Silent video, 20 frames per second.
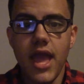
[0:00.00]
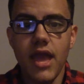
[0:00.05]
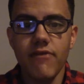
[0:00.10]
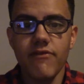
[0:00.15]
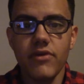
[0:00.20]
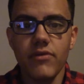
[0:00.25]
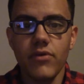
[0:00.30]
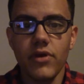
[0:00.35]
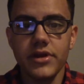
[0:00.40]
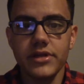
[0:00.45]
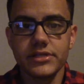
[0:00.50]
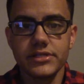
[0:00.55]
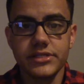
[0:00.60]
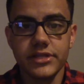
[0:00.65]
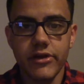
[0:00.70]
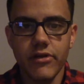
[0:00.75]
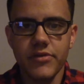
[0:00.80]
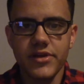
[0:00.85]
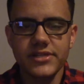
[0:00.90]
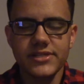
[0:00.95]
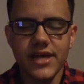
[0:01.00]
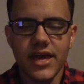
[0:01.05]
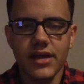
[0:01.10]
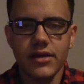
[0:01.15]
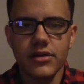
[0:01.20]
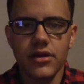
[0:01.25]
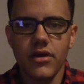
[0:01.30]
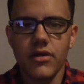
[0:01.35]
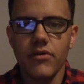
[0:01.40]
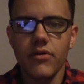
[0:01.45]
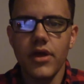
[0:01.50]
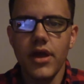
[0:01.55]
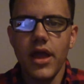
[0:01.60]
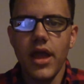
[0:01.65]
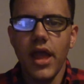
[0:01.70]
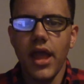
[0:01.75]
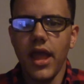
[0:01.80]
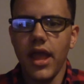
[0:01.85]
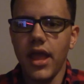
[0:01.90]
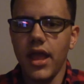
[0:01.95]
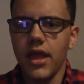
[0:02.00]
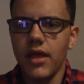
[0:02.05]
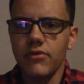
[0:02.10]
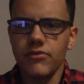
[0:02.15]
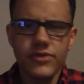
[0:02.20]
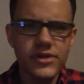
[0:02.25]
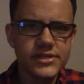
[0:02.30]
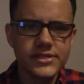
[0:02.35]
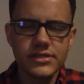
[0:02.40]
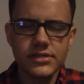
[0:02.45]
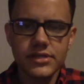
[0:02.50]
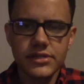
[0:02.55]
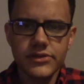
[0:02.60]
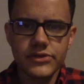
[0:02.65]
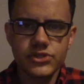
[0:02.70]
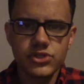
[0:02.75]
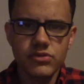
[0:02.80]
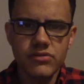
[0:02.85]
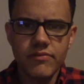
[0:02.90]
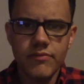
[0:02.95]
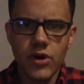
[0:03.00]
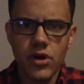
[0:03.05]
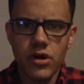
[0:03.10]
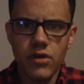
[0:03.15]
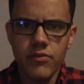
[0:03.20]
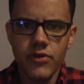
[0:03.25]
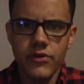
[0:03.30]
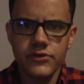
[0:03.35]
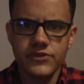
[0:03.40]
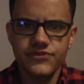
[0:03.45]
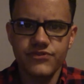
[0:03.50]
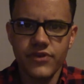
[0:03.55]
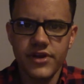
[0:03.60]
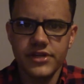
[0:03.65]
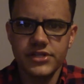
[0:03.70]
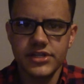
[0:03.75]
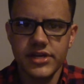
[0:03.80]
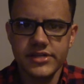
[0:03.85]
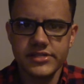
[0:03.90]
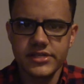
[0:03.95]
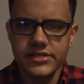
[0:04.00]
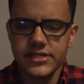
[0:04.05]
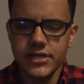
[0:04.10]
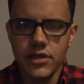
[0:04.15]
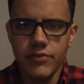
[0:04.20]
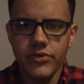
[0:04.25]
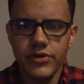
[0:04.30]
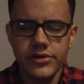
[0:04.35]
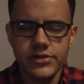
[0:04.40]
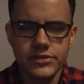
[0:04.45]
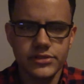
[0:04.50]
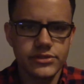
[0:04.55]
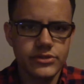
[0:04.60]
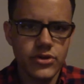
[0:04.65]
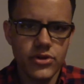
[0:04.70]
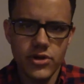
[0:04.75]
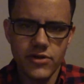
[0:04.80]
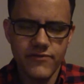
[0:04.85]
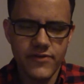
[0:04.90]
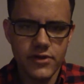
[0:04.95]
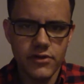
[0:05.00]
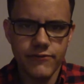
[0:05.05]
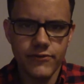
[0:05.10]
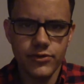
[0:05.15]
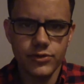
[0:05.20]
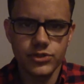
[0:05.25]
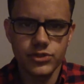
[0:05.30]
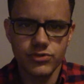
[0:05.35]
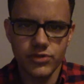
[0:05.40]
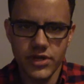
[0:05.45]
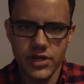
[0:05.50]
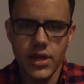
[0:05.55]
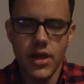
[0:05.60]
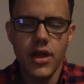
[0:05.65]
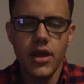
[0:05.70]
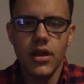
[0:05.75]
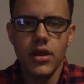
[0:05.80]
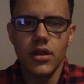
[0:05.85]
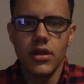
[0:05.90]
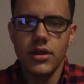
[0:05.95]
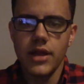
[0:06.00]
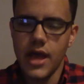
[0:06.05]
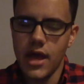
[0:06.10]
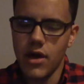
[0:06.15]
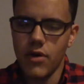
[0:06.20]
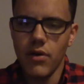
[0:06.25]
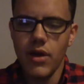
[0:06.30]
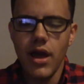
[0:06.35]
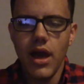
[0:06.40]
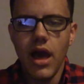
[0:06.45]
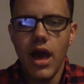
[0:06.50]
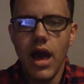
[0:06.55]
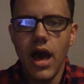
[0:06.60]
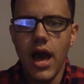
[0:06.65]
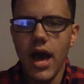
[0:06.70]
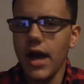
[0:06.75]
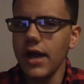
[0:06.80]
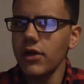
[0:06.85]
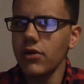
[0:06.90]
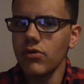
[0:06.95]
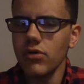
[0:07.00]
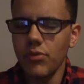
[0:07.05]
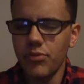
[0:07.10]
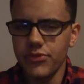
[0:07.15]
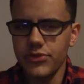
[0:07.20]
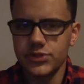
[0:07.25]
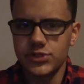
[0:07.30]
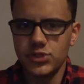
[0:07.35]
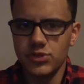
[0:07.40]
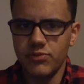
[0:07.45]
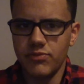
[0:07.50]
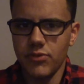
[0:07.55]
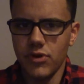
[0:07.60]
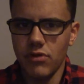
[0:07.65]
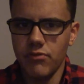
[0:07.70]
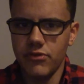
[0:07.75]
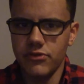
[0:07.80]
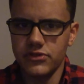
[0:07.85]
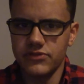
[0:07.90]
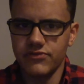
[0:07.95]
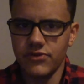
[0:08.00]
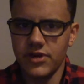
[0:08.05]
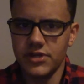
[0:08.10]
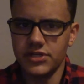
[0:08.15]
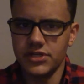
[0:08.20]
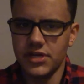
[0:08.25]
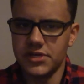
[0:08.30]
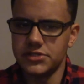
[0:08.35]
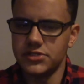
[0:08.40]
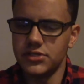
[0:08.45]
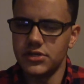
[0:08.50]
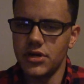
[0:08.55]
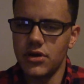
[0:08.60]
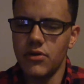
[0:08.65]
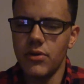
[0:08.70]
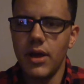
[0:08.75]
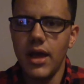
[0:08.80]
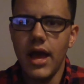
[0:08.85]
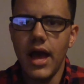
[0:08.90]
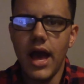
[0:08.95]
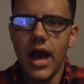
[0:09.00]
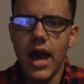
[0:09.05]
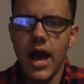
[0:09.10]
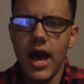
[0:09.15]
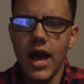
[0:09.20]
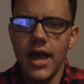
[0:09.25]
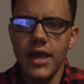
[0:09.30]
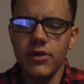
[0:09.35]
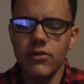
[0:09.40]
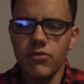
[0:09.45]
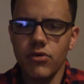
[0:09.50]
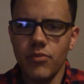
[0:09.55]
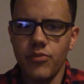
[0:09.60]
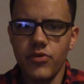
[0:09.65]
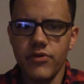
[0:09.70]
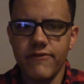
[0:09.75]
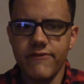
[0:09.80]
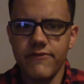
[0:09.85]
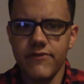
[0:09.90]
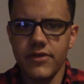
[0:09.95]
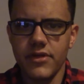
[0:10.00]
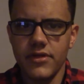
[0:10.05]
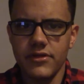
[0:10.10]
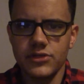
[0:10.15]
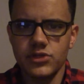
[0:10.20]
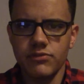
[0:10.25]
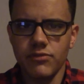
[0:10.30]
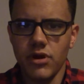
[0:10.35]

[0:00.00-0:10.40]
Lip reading: everyone, it's JeremyTechno, and recently the Super Mario Bros. Franchise has celebrated its 30th anniversary. Now, I grew up with the Super Mario Bros. Franchise, you know? I grew up with Super